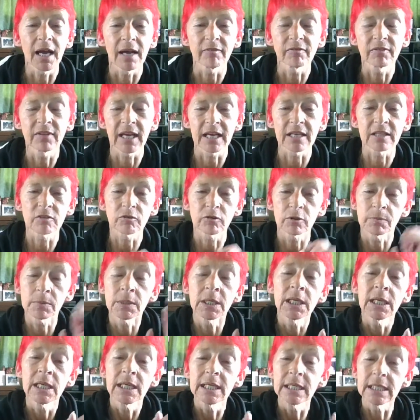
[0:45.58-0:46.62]
that's from
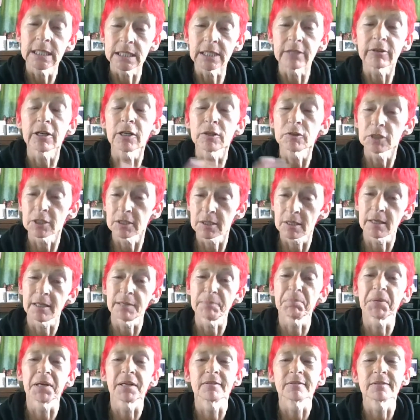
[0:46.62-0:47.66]
0 to
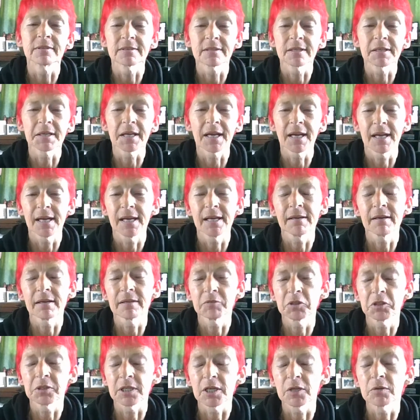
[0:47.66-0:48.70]
9 months, okay? And
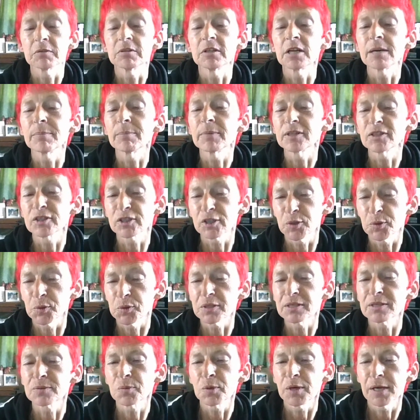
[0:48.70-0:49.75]
9 months old
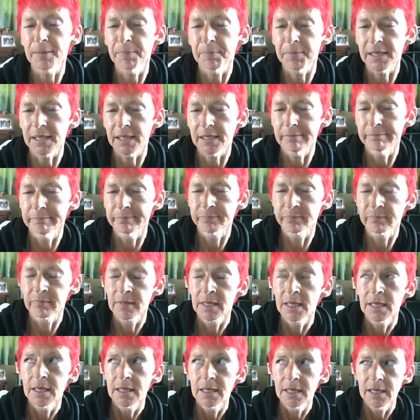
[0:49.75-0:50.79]
is what I mean.
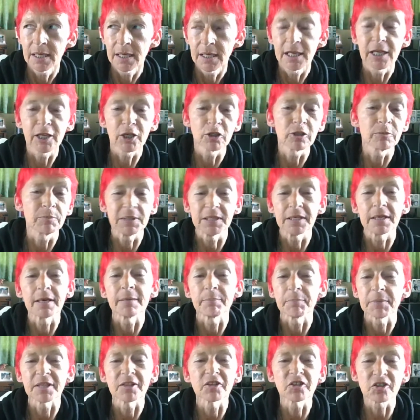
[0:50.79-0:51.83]
It could be 9
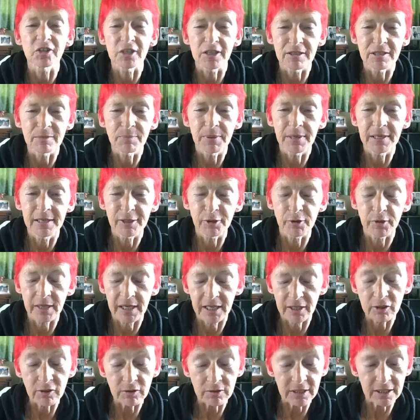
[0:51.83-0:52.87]
months though, depending on how
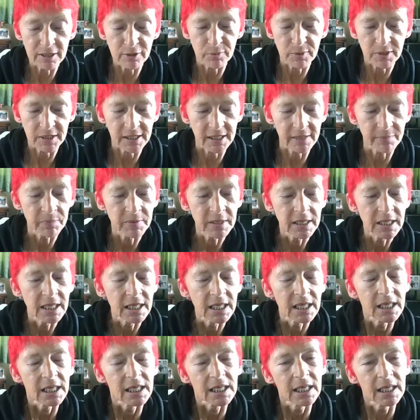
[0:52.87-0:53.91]
you deal with it.
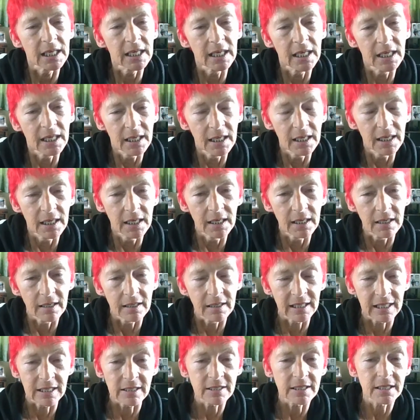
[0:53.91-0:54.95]

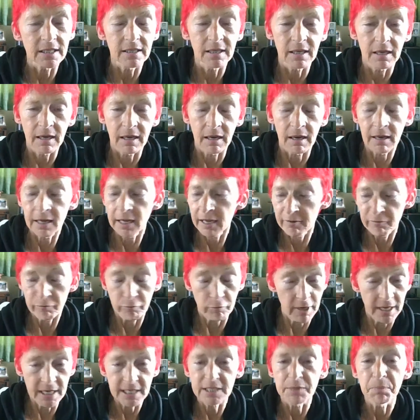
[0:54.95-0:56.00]
Now, I have
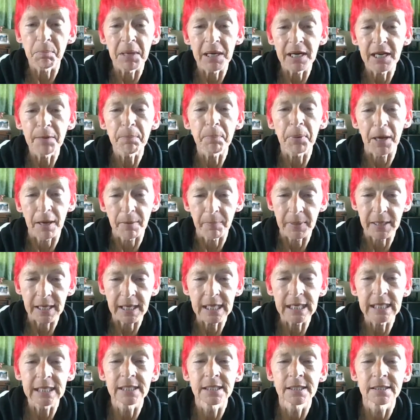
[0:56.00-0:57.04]
raised many a puppy.